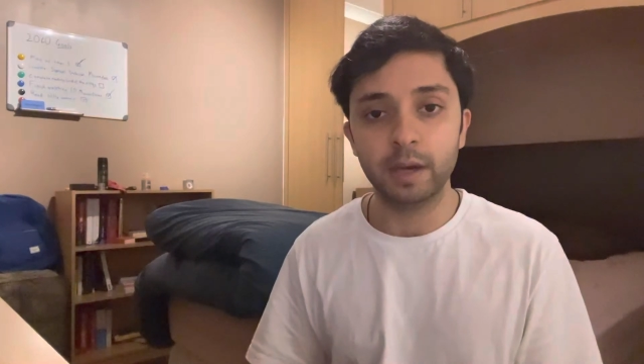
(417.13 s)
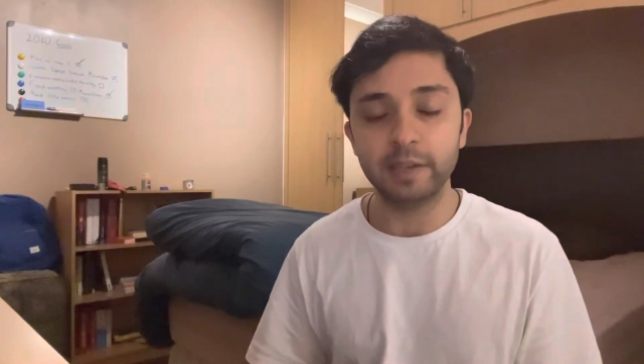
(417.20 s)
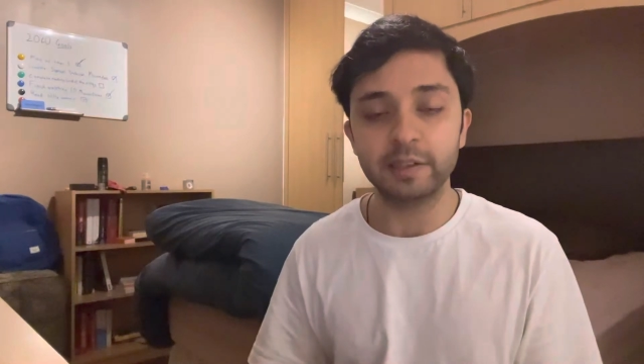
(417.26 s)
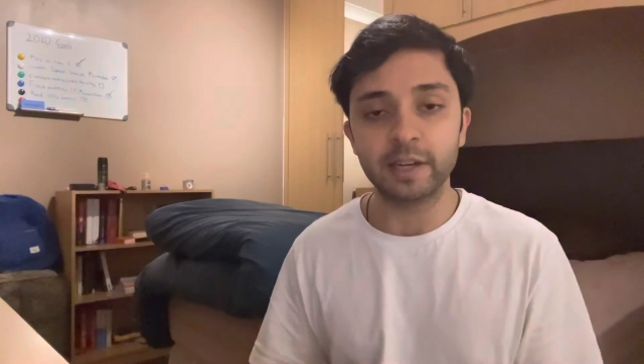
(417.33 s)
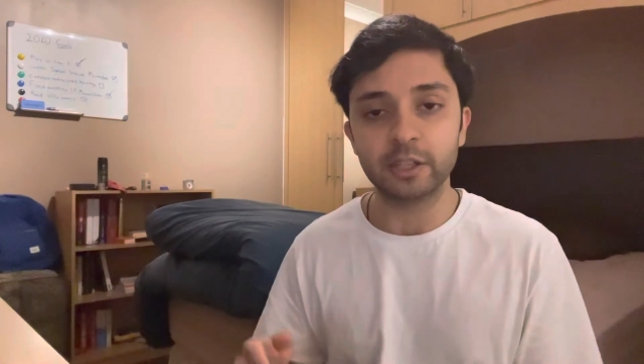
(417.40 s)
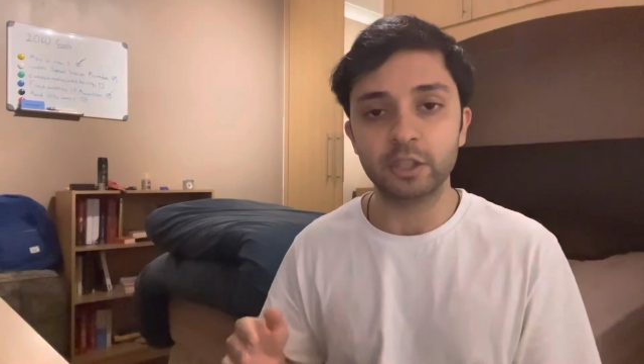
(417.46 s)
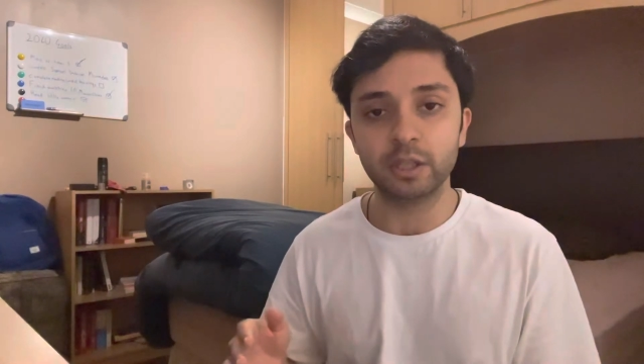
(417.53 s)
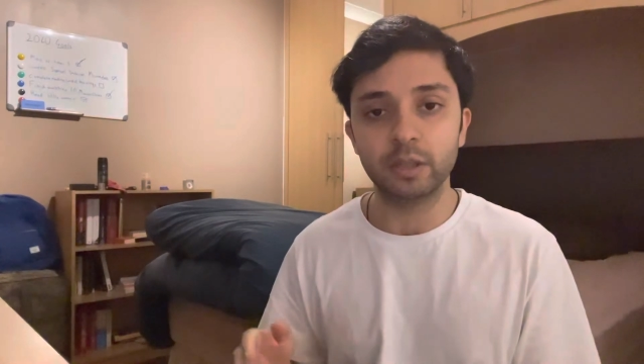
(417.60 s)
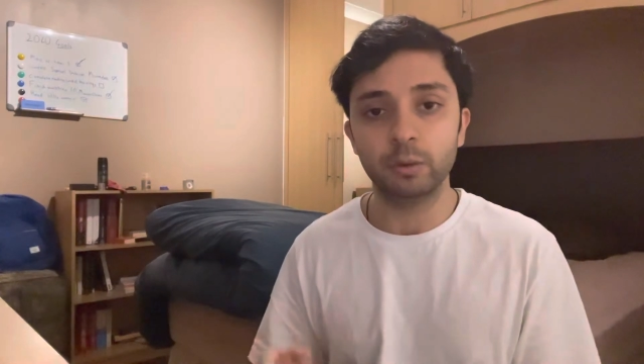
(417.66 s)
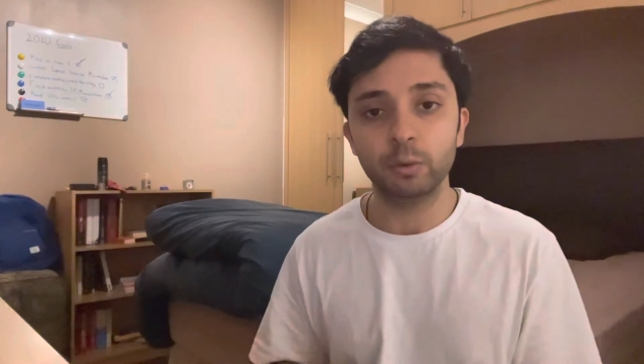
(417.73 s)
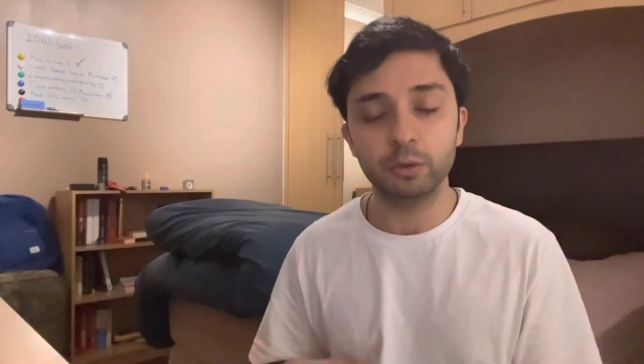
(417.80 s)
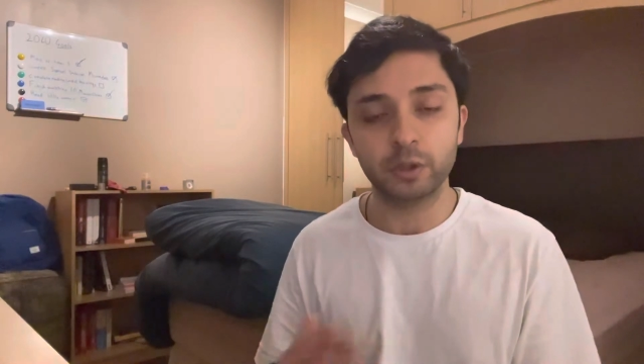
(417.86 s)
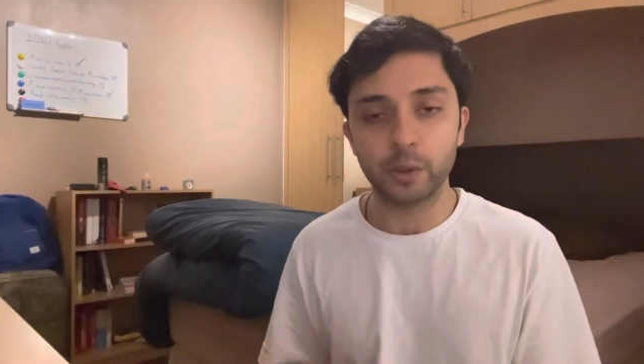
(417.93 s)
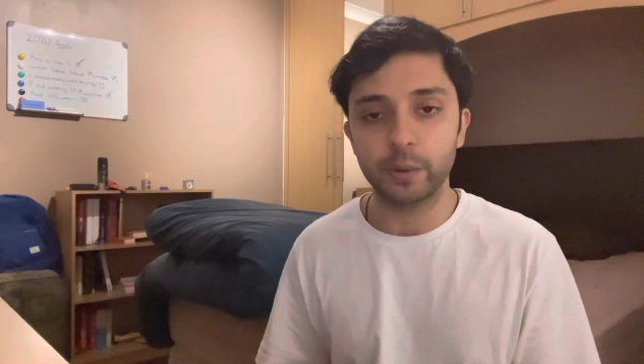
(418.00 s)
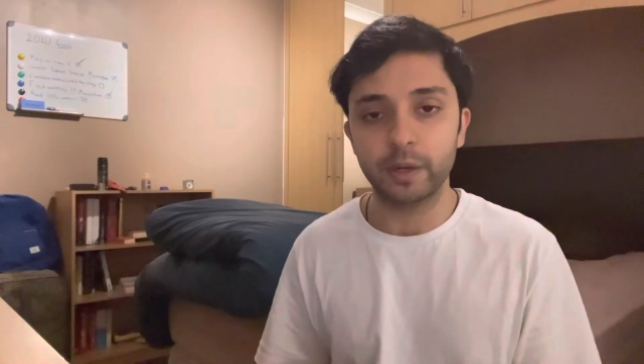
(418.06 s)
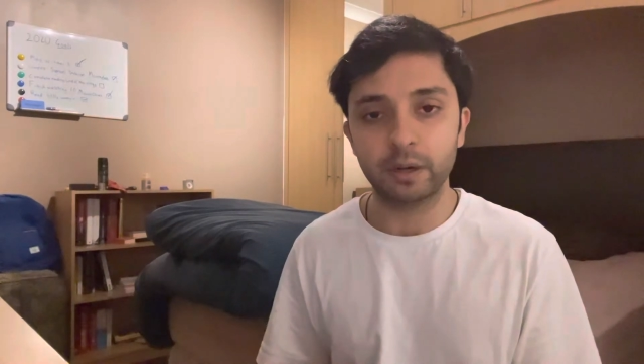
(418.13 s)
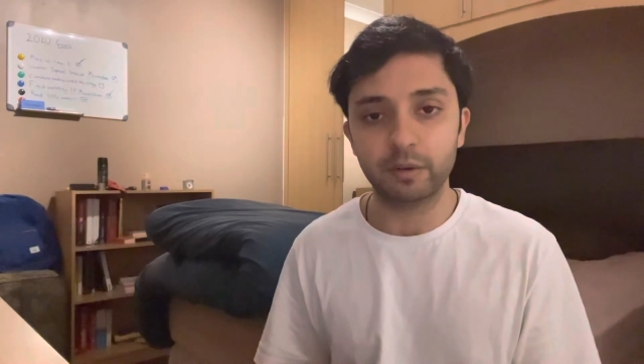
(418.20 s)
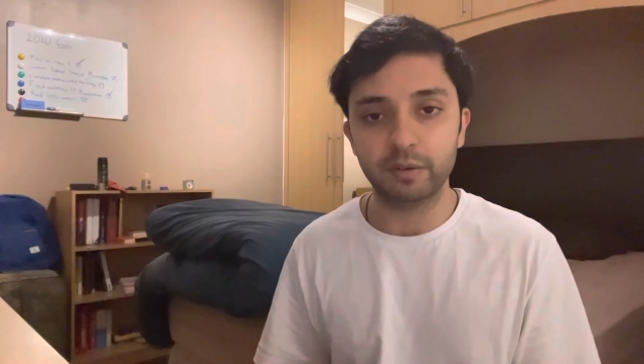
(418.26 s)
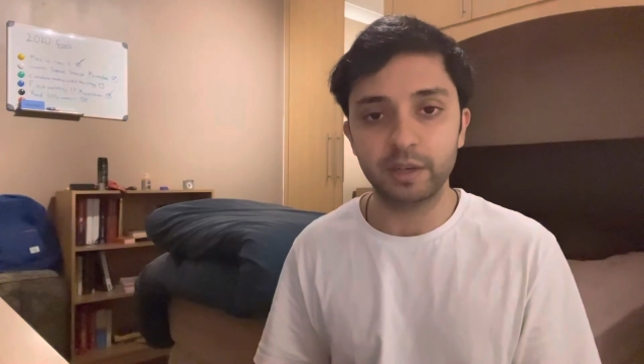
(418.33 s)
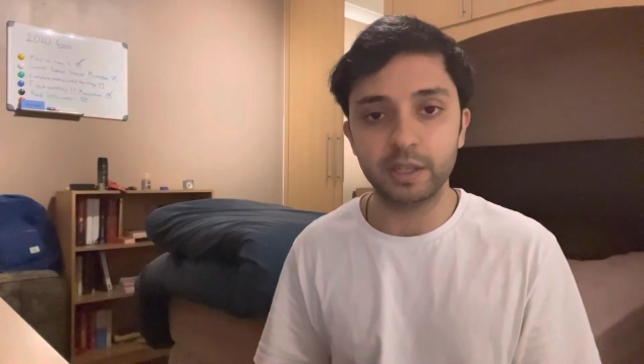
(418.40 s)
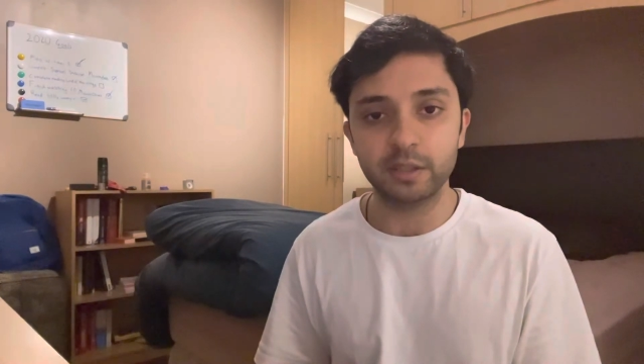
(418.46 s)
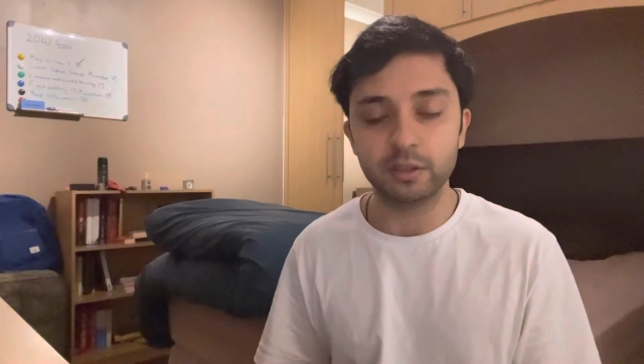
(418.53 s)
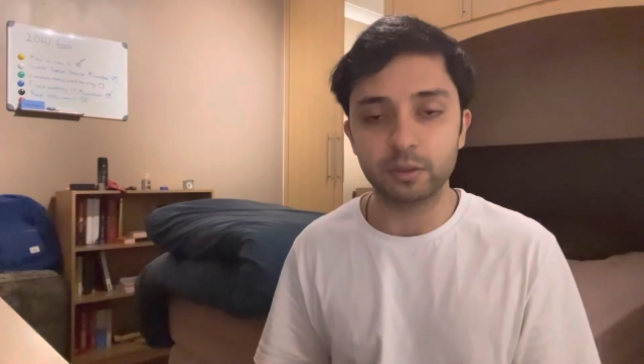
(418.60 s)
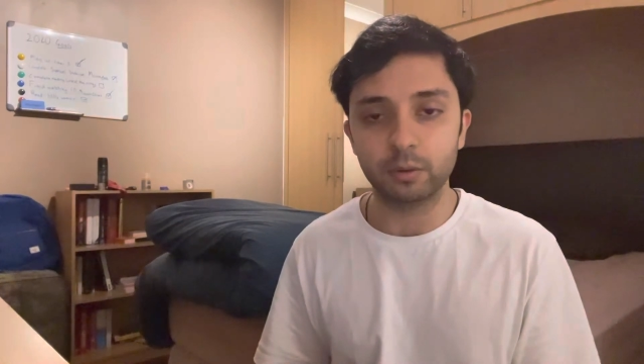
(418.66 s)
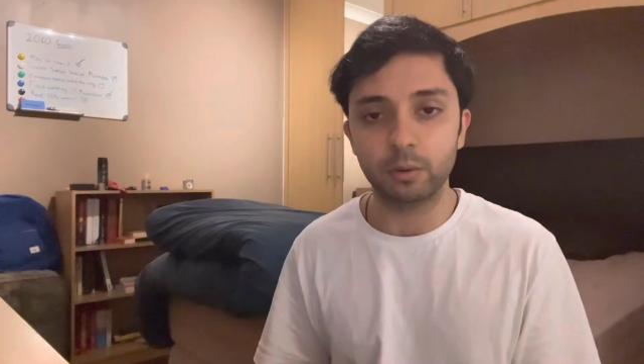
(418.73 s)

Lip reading: has actually also increased